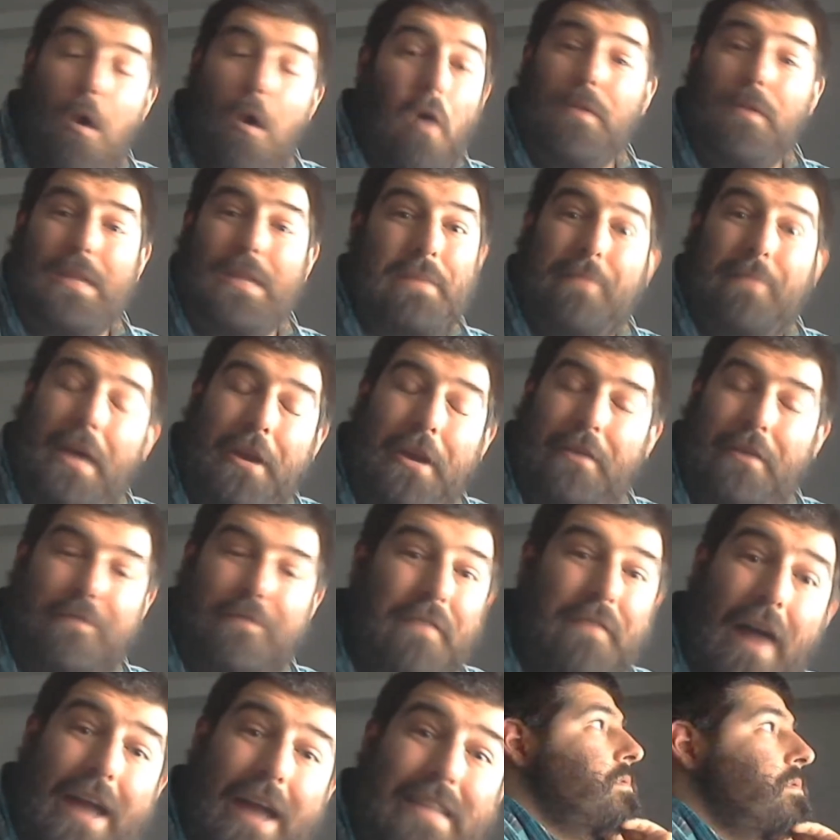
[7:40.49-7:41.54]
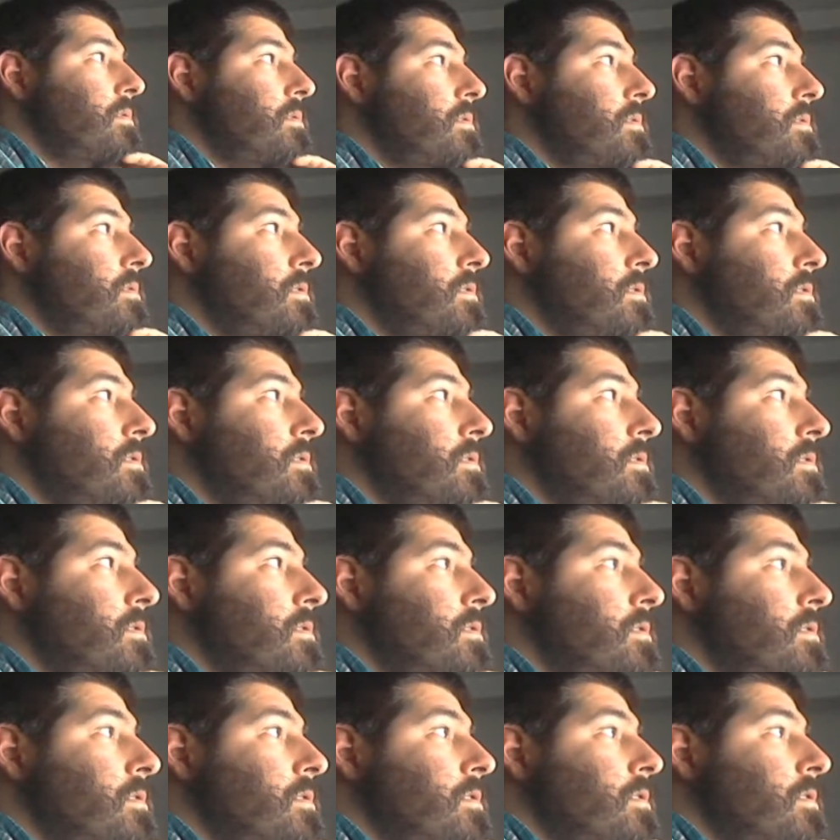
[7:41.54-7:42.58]
only men are violent.
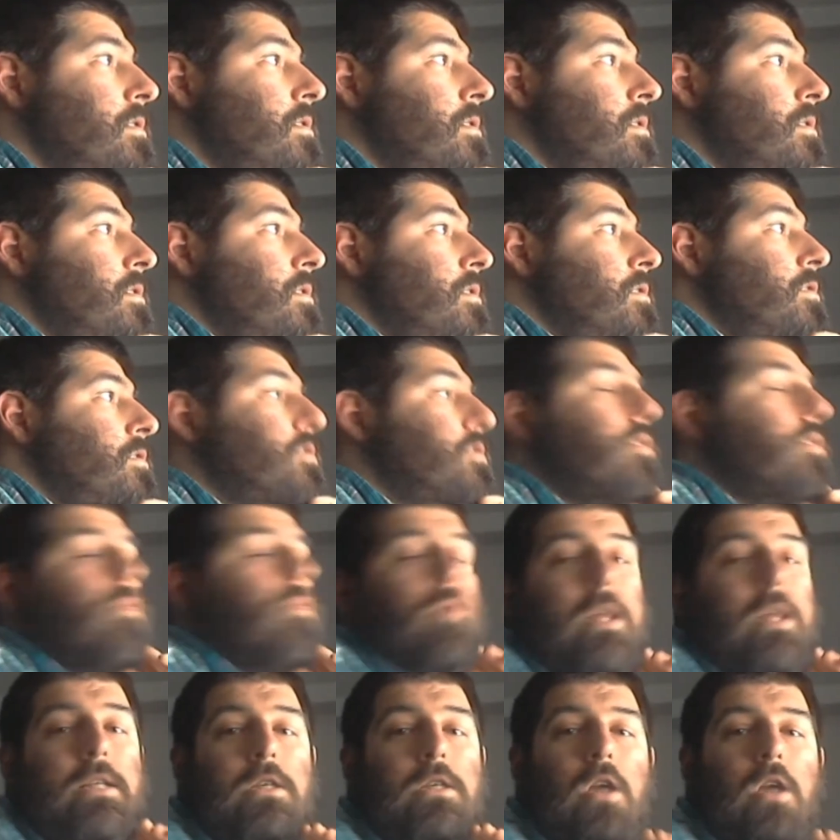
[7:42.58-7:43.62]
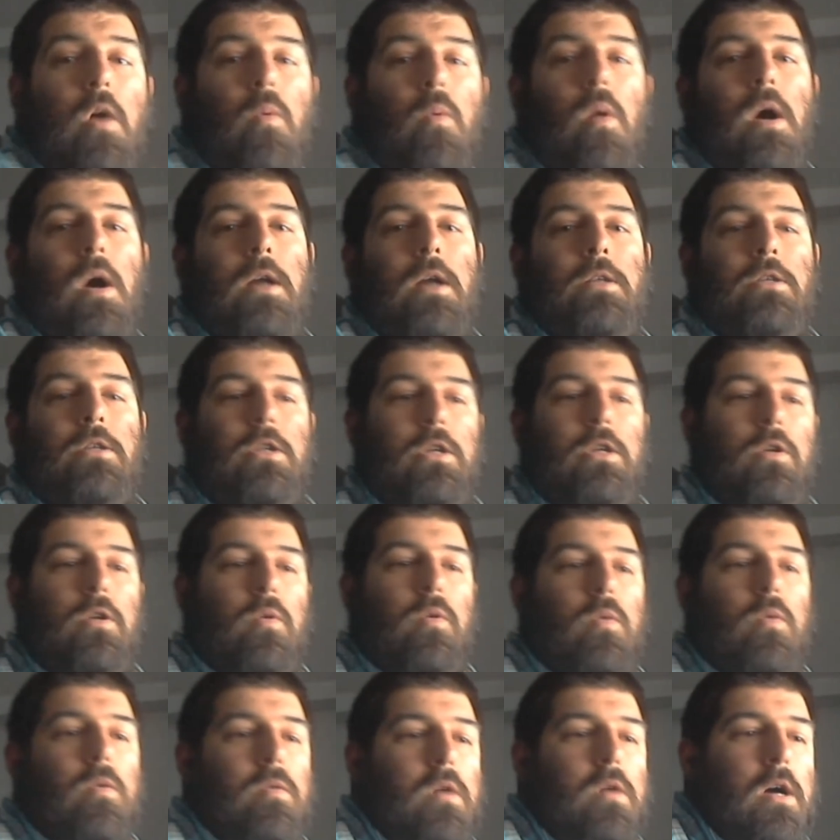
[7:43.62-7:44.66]
So let's go on to
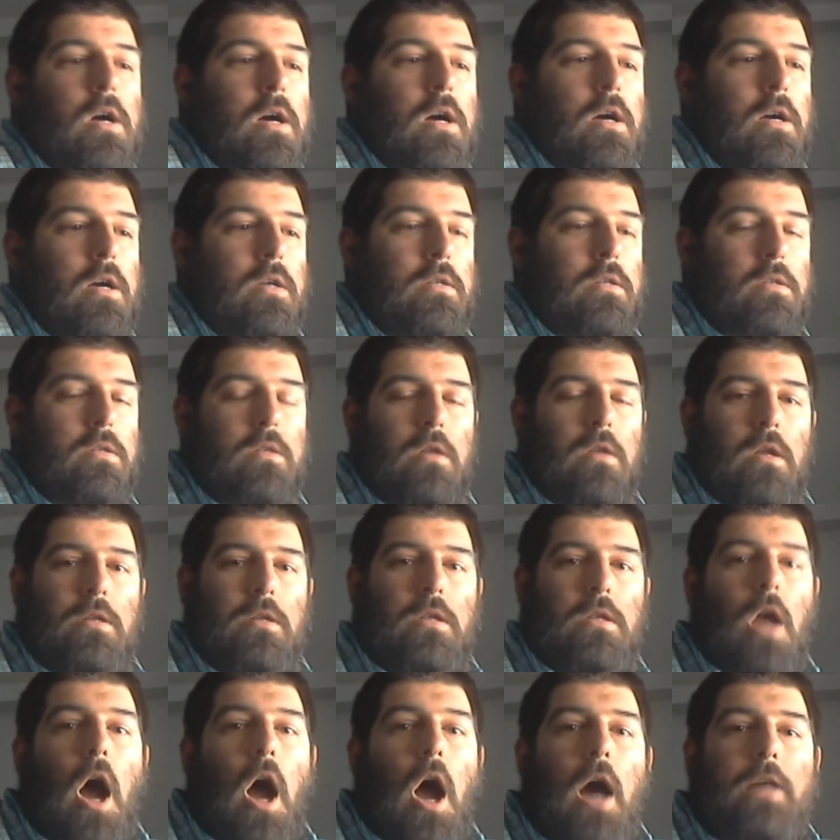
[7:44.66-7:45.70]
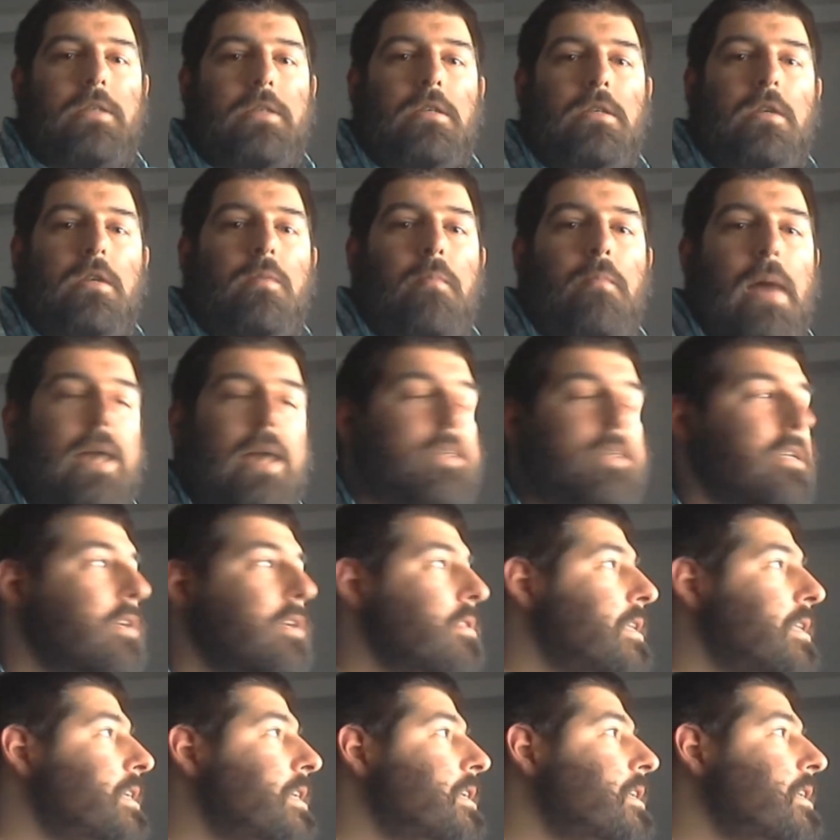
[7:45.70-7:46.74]
your uh, toxic
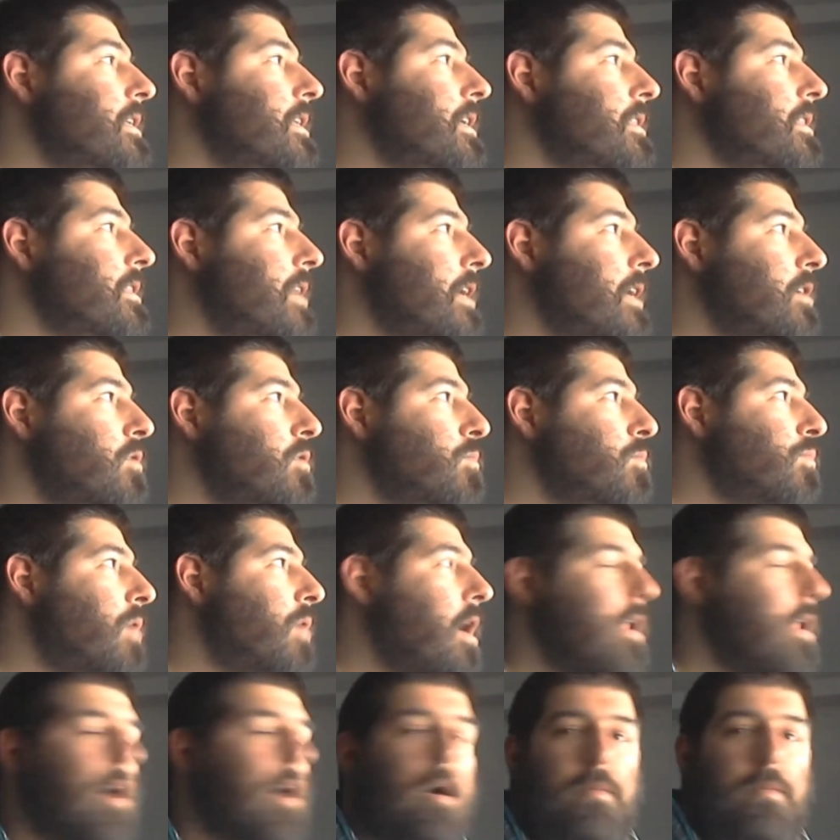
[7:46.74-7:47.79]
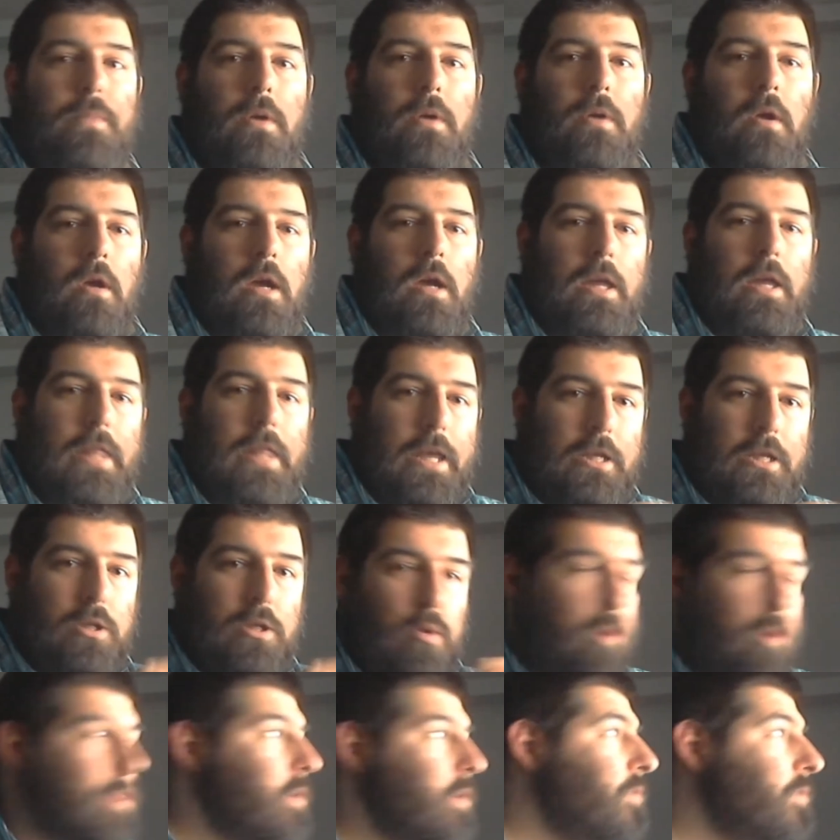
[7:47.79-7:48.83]
masculinity that you brought up in that
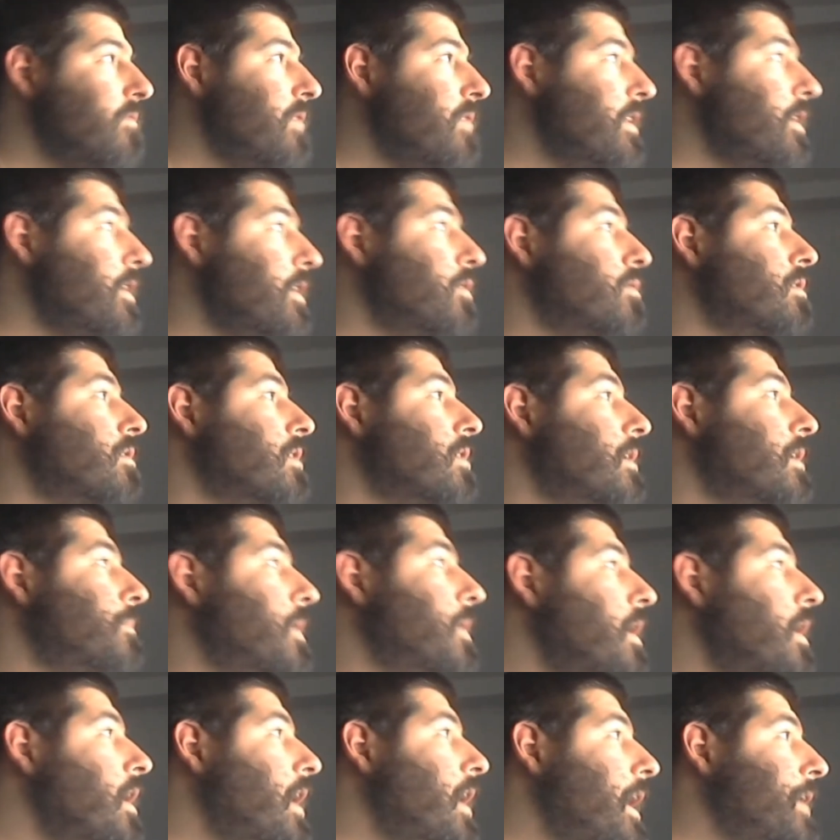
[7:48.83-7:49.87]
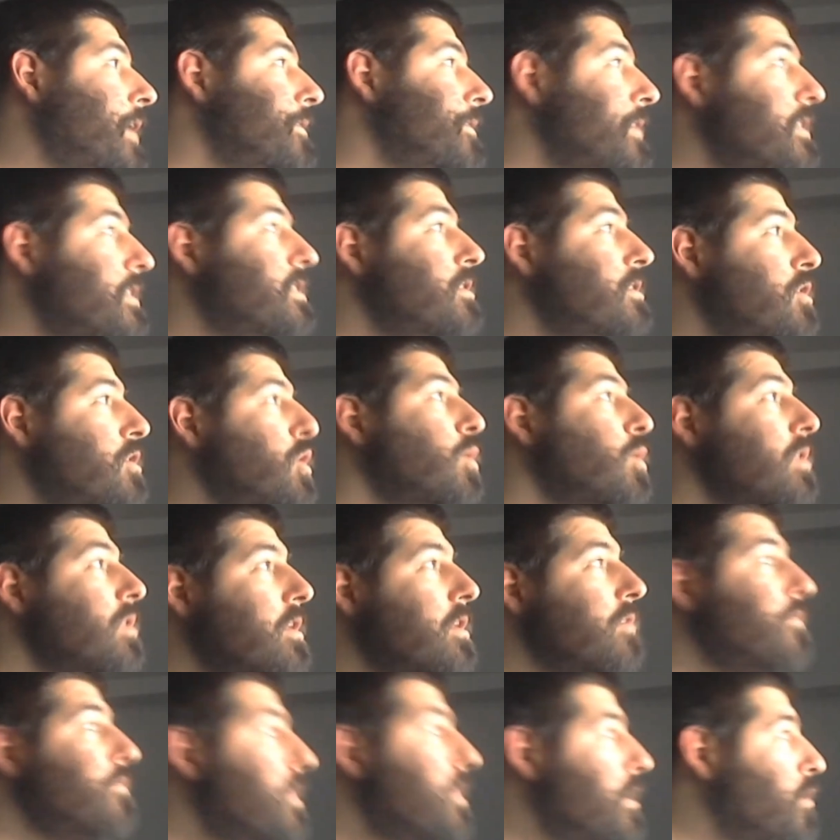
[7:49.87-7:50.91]
short little video clip. And this short
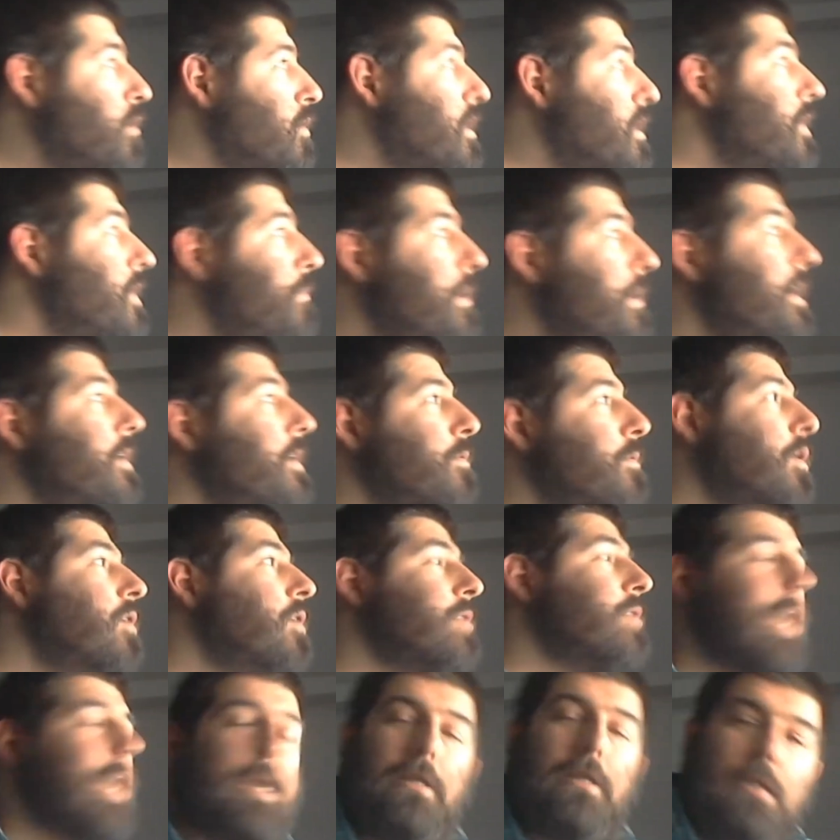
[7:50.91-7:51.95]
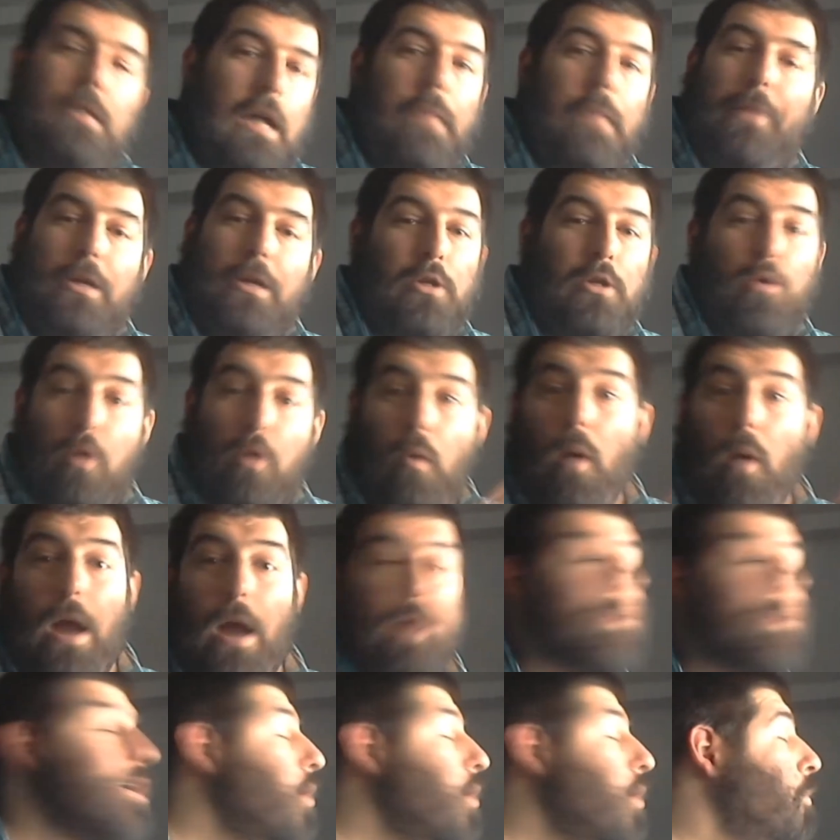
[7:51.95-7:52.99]
little video clip, eh, well, okay, it stopped being short a
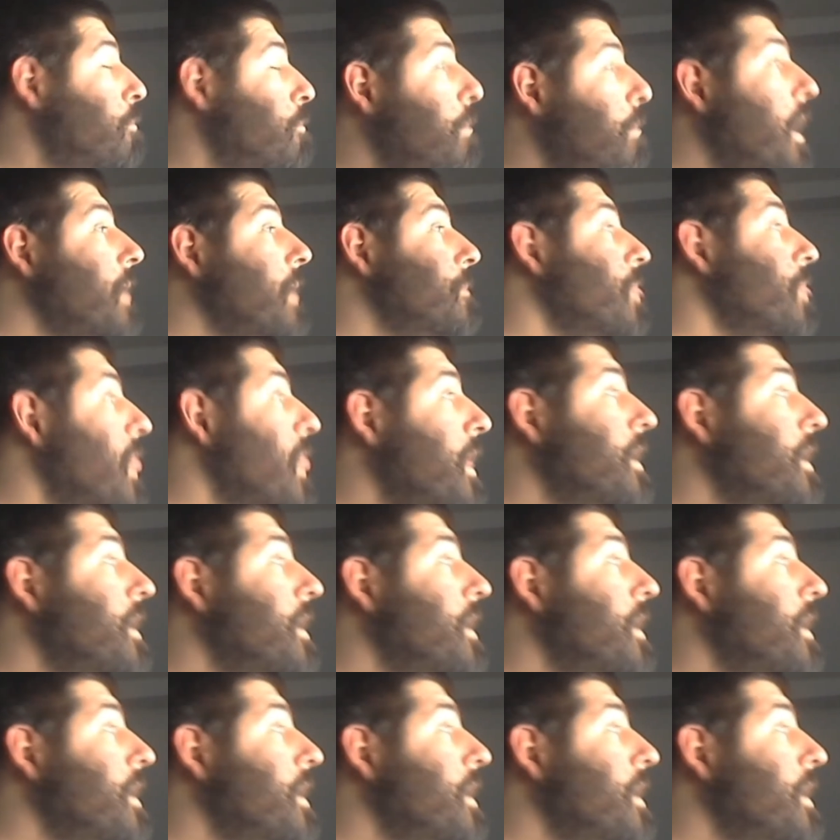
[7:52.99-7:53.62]
while ago. But